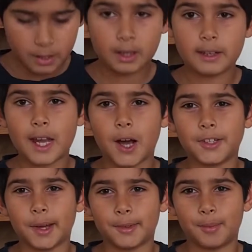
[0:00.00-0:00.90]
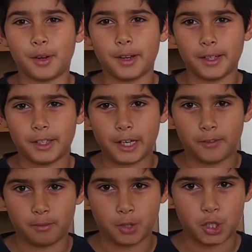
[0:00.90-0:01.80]
Now it's time to put it in the
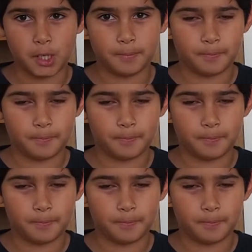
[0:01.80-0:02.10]
jaffle machine.